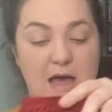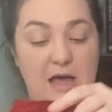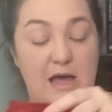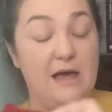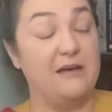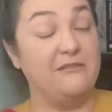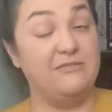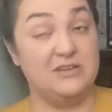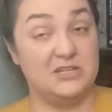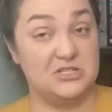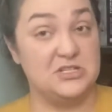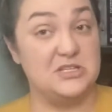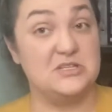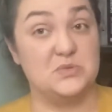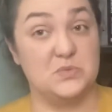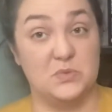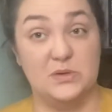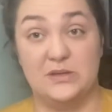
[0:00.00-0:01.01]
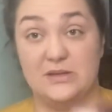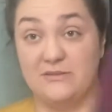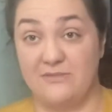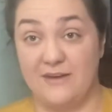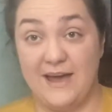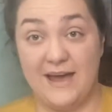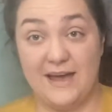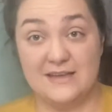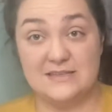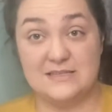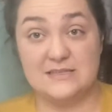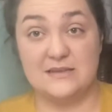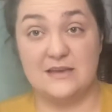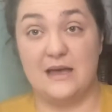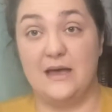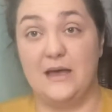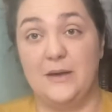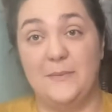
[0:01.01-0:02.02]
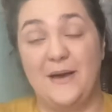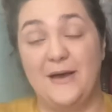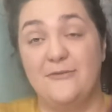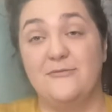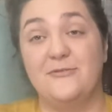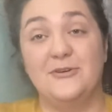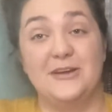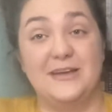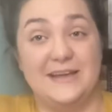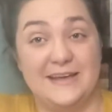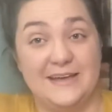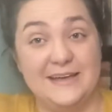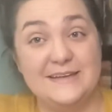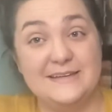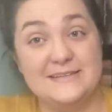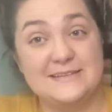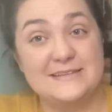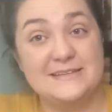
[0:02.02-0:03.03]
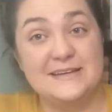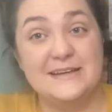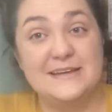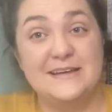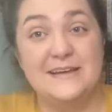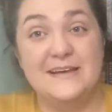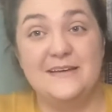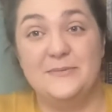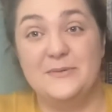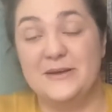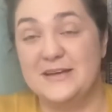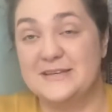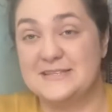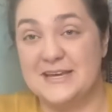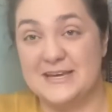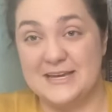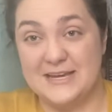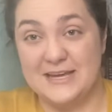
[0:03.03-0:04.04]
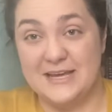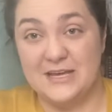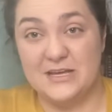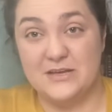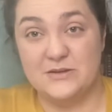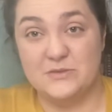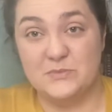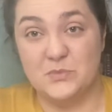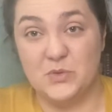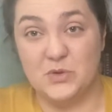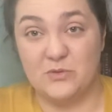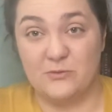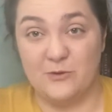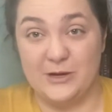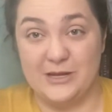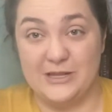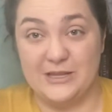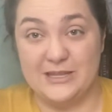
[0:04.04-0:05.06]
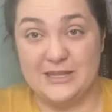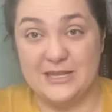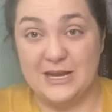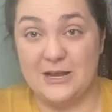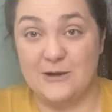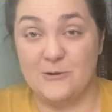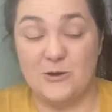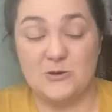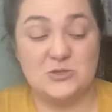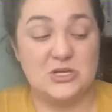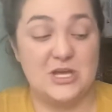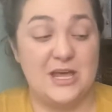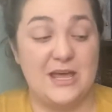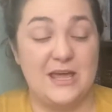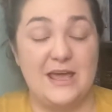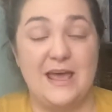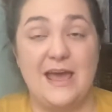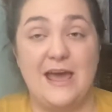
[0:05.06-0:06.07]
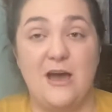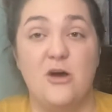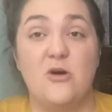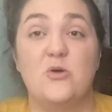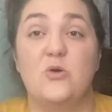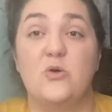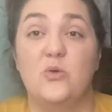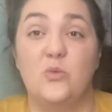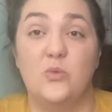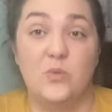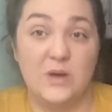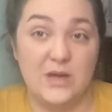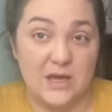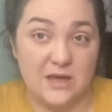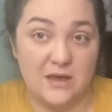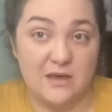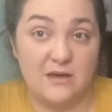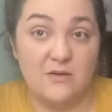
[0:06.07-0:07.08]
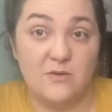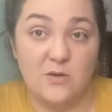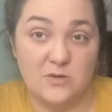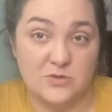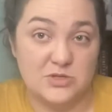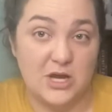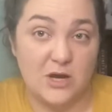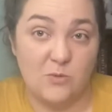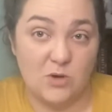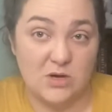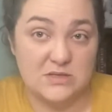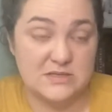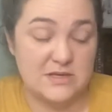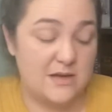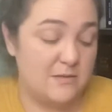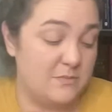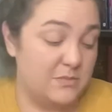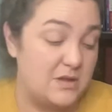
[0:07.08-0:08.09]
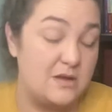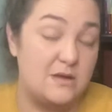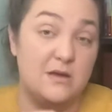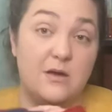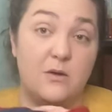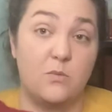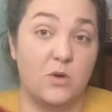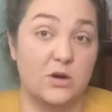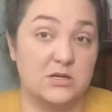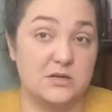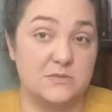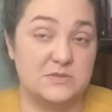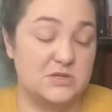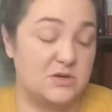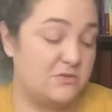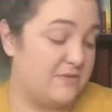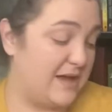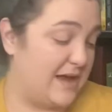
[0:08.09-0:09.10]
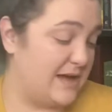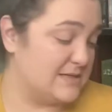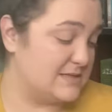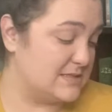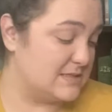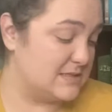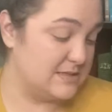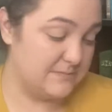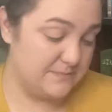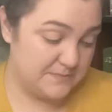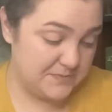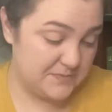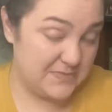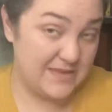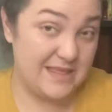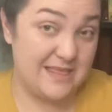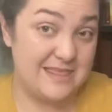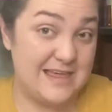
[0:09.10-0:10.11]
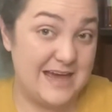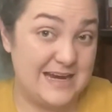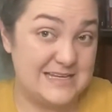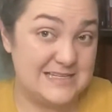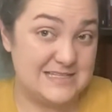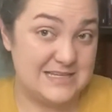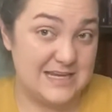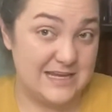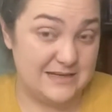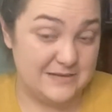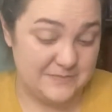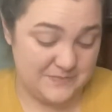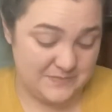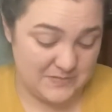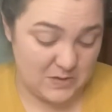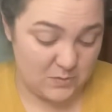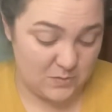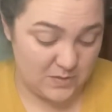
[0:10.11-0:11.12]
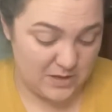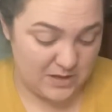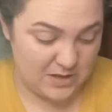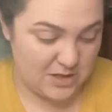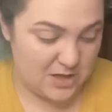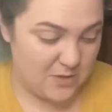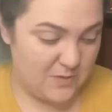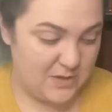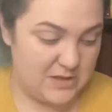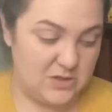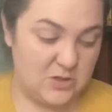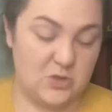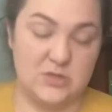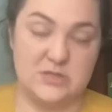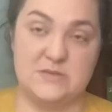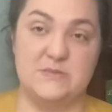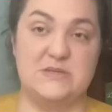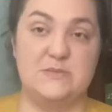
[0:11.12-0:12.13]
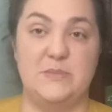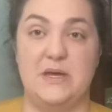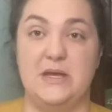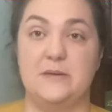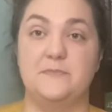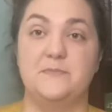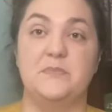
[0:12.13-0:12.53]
I finished this really fast. I forget, because I knit more frequently than I crochet, how quick crochet worked up so fast. That is done, ready to go in the Christmas bin.